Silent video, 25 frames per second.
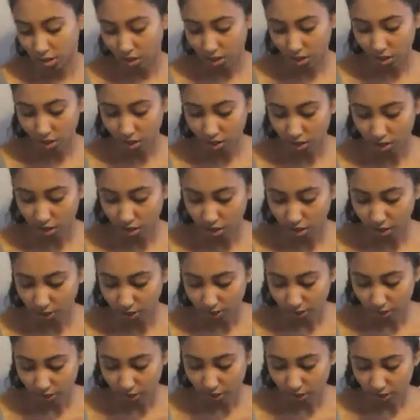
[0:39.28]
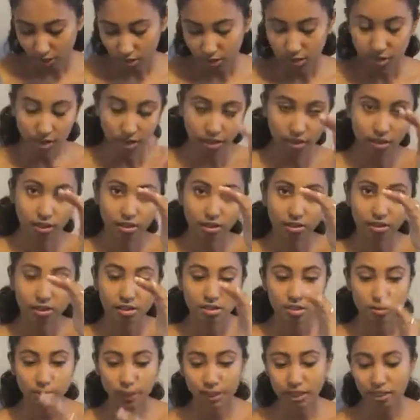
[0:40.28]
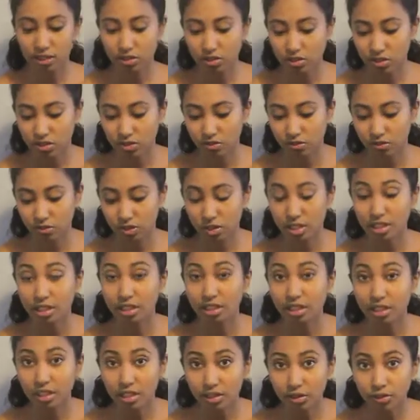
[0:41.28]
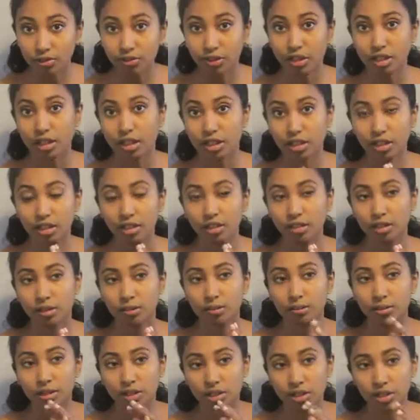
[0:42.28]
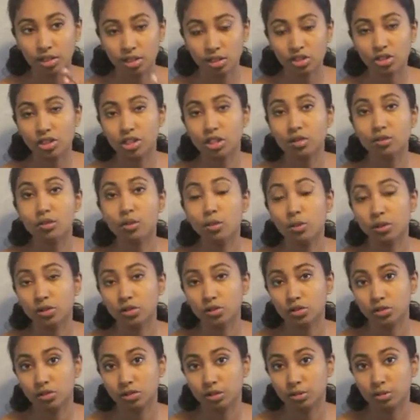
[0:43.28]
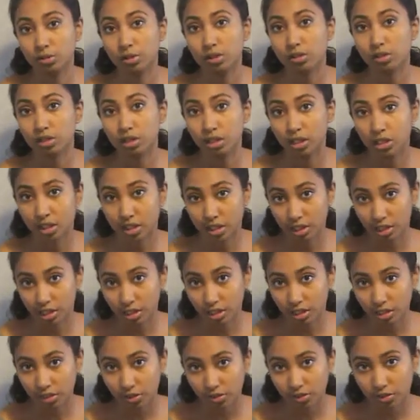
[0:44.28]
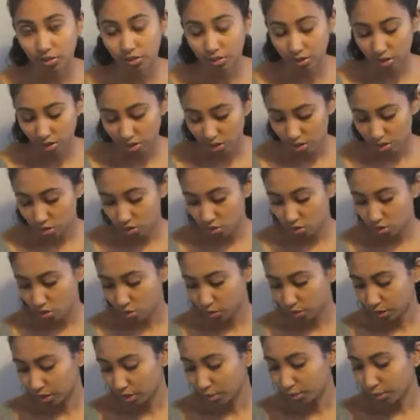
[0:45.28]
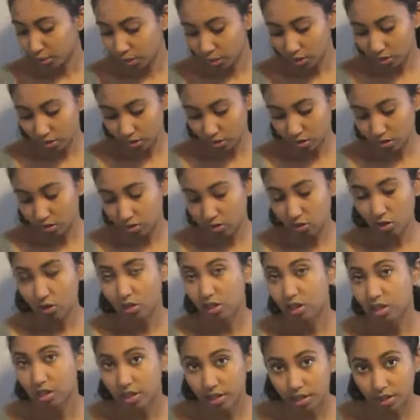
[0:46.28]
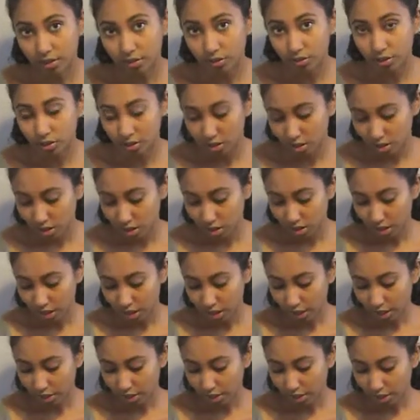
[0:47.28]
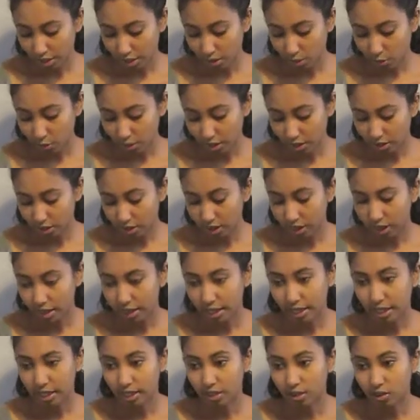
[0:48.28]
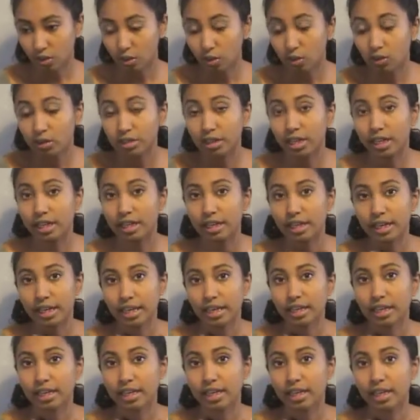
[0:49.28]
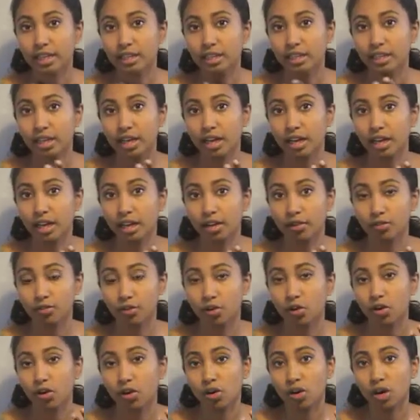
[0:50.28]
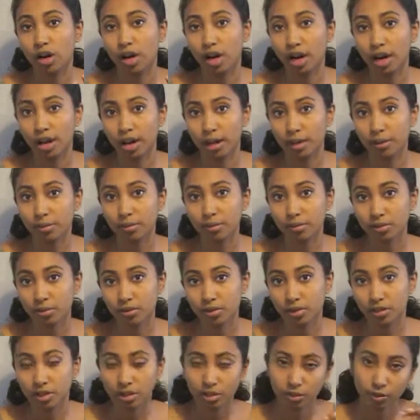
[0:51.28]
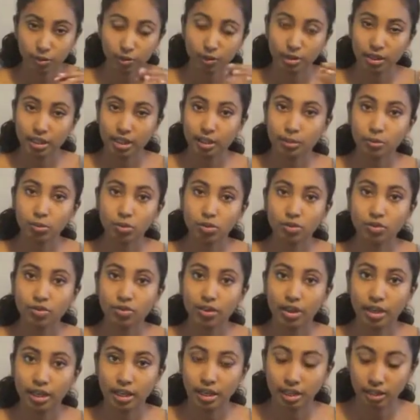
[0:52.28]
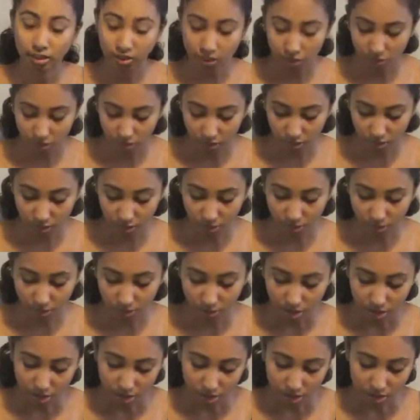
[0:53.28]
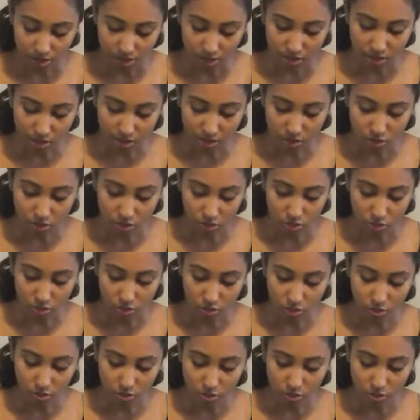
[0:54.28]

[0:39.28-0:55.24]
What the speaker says: The spine is just curved, and initially we want to support the curve. So when they're born, it's all curved, and then when they can hold their neck and their forearms, when they can move their hands, they start to